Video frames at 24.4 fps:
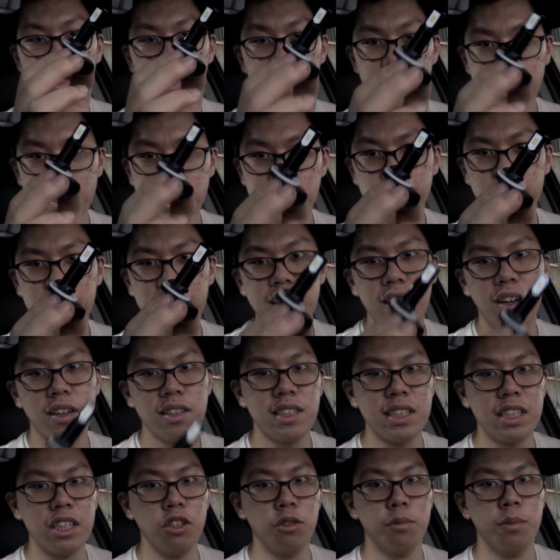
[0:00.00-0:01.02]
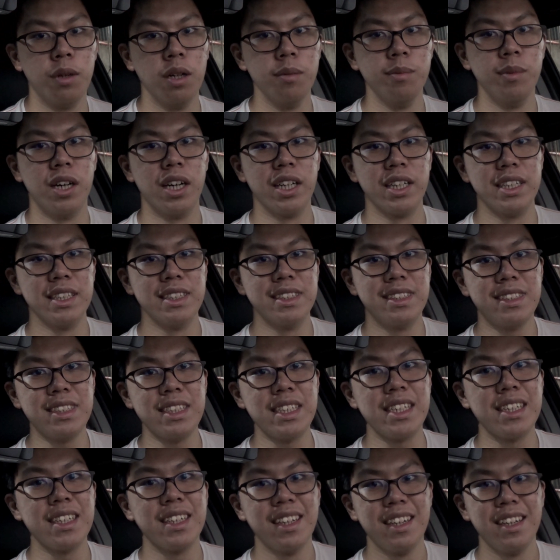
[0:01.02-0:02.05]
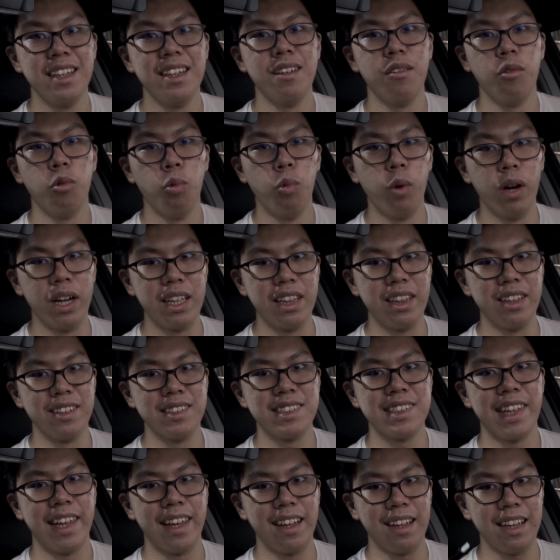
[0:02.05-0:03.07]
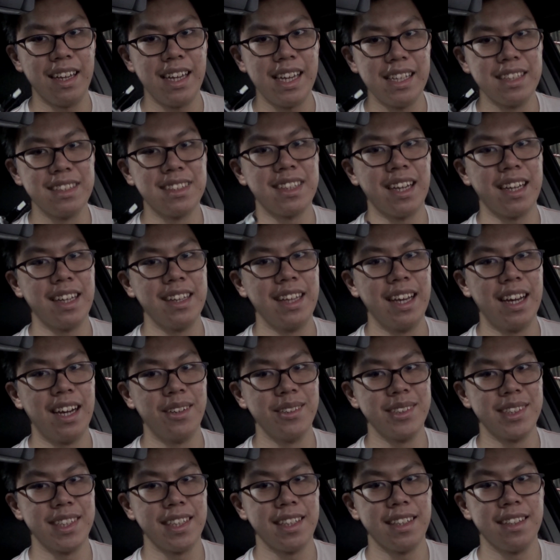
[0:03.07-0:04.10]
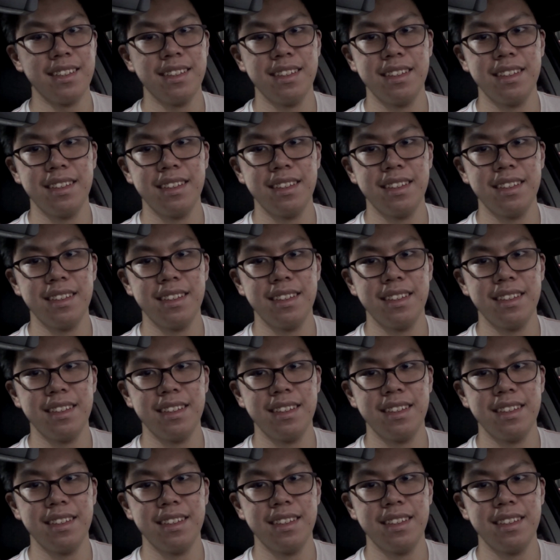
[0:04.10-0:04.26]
let's put the AUXITO bulb on and see what it looks like inside the housing.